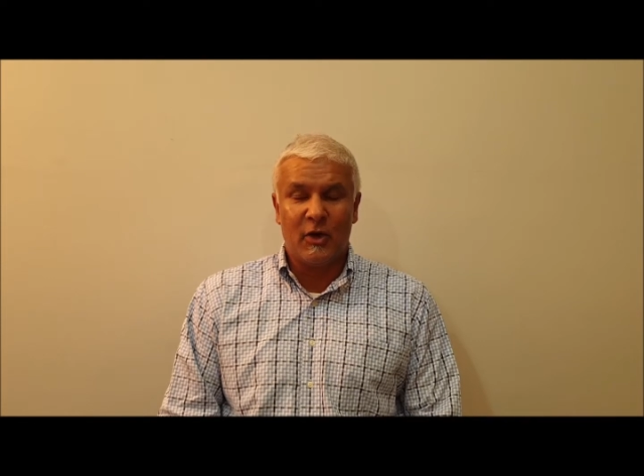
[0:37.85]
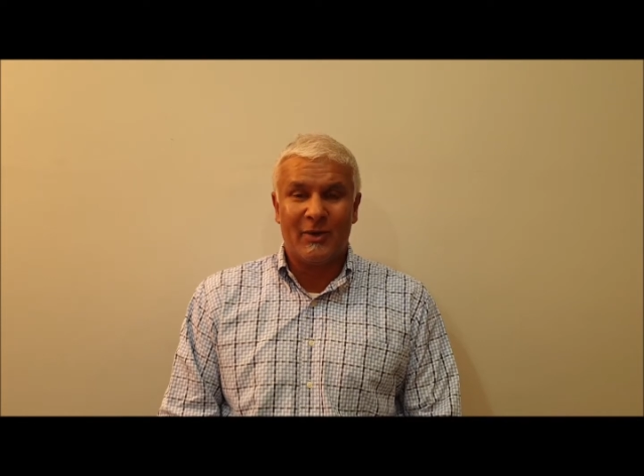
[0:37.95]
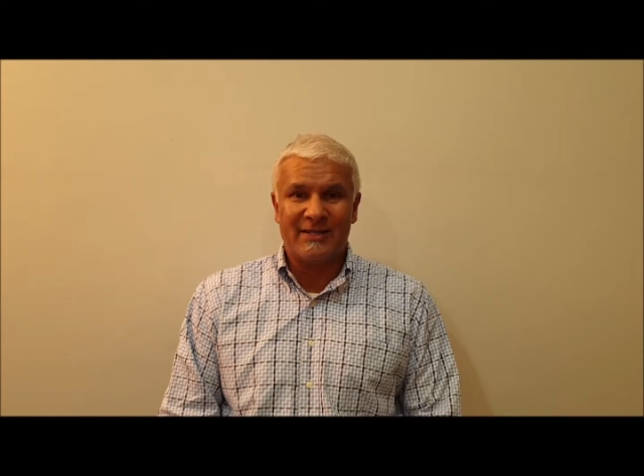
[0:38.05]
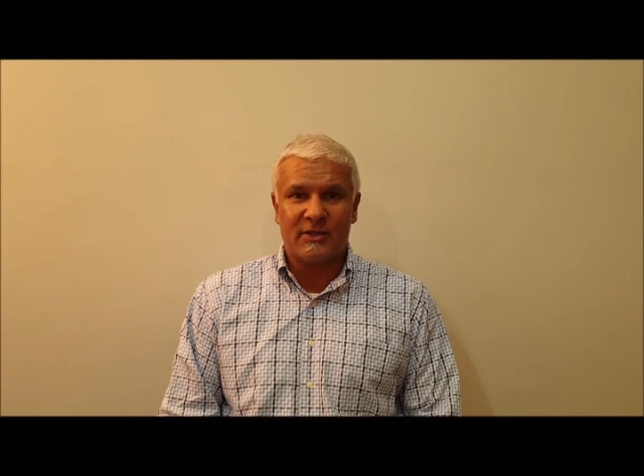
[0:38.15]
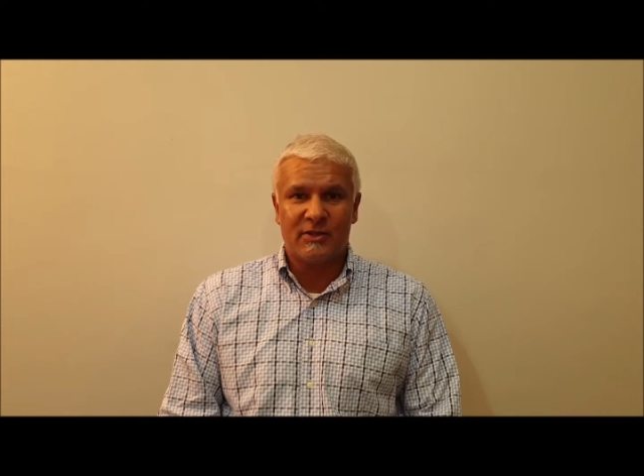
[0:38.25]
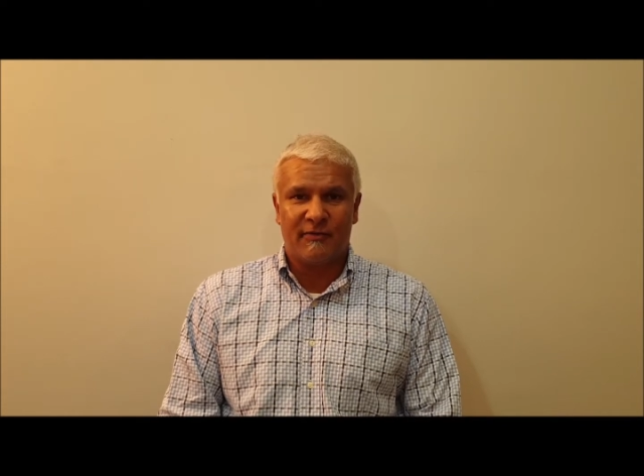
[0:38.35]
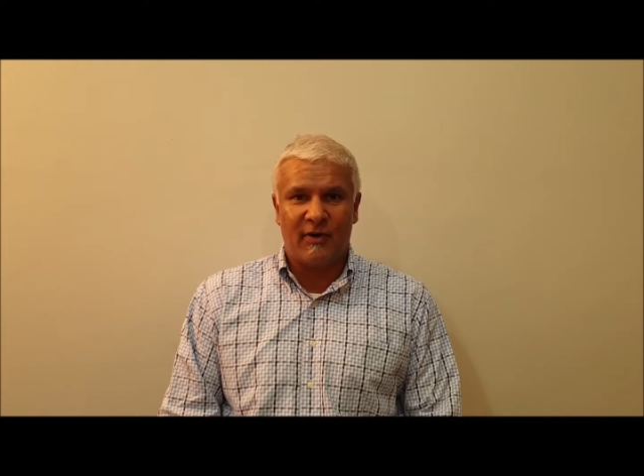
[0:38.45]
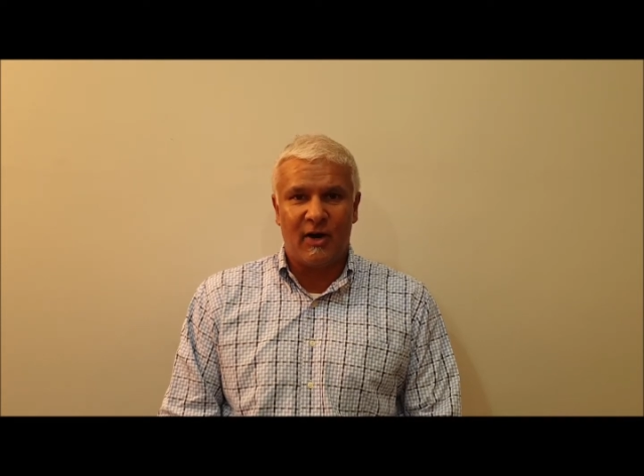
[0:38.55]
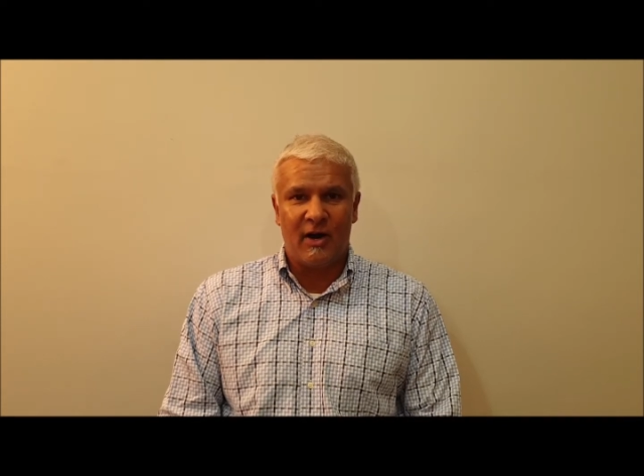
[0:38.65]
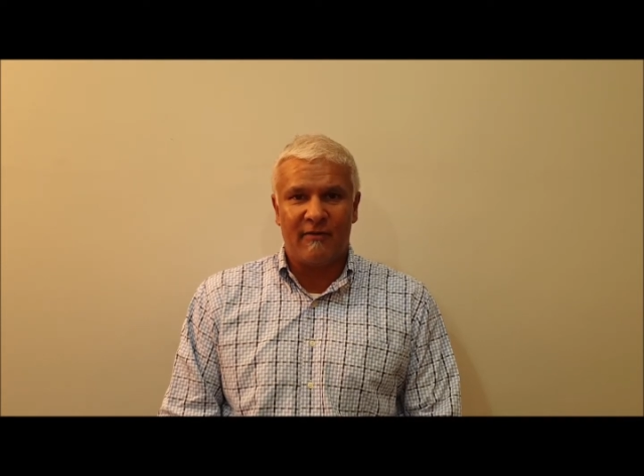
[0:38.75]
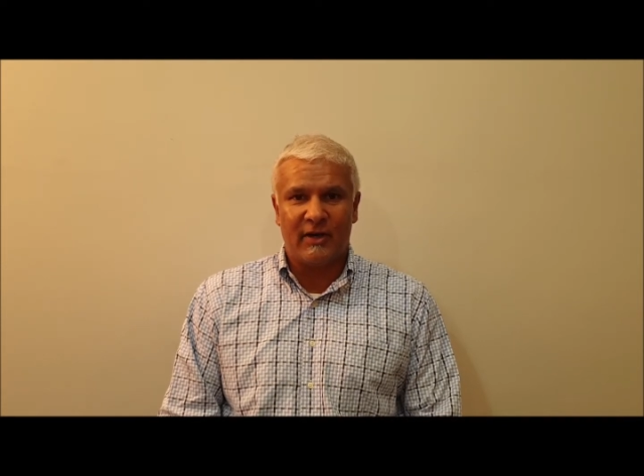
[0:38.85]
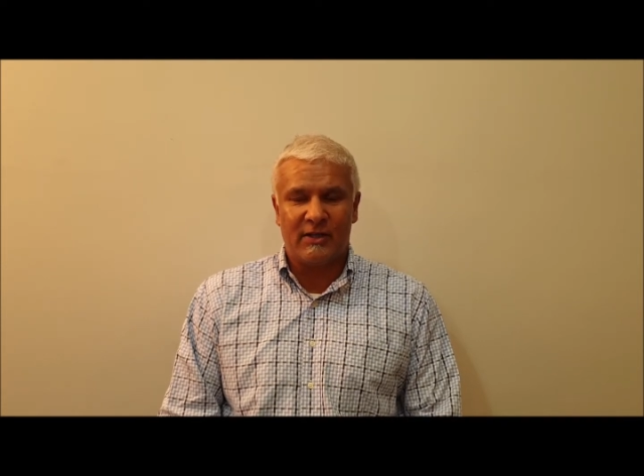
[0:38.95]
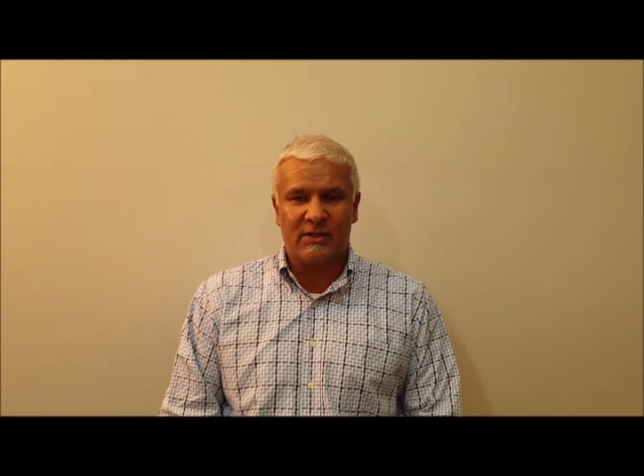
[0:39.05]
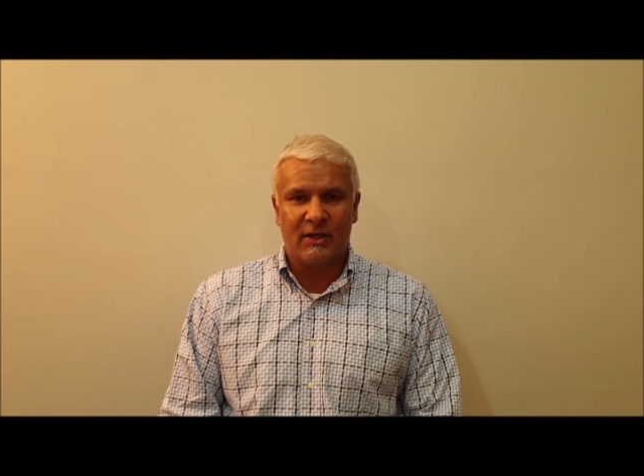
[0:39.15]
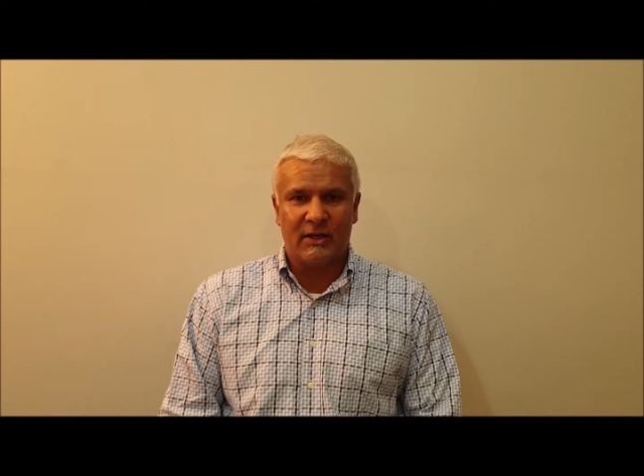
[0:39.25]
US can survive and
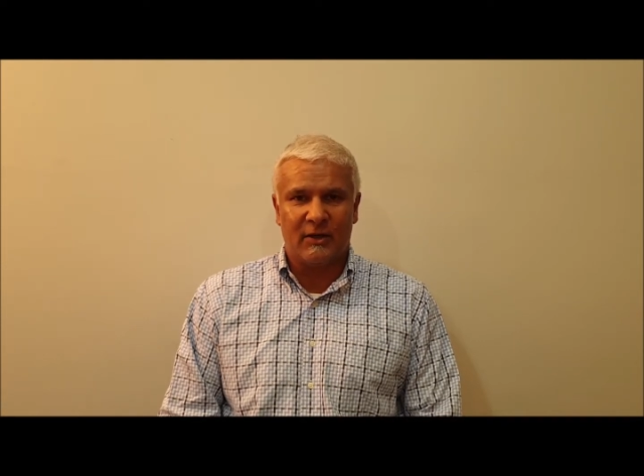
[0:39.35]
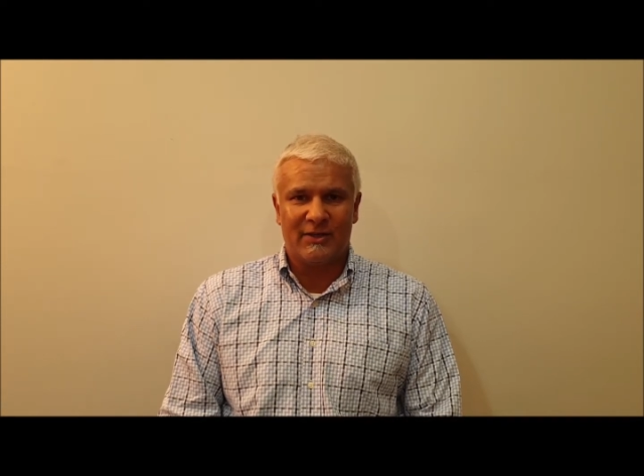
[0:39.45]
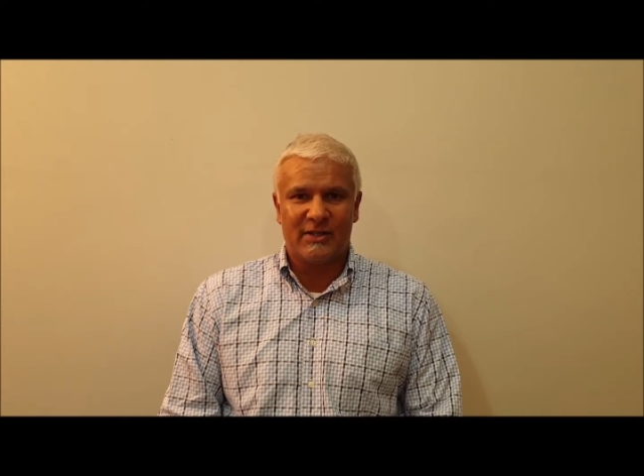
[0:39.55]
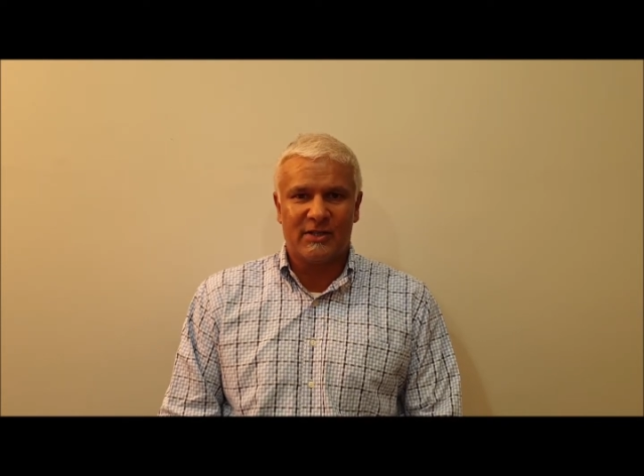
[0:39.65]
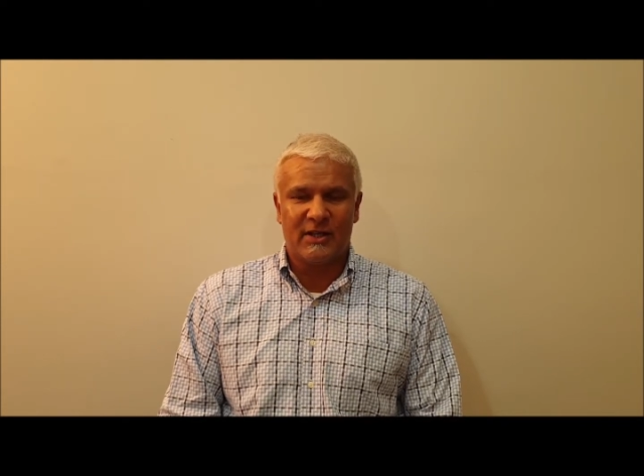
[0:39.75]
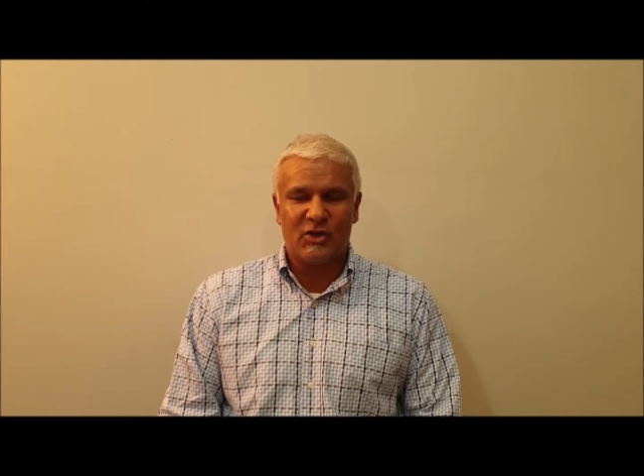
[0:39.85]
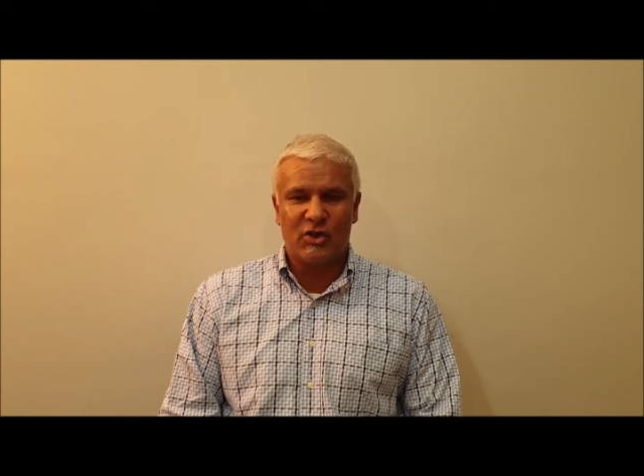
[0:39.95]
it doesn't need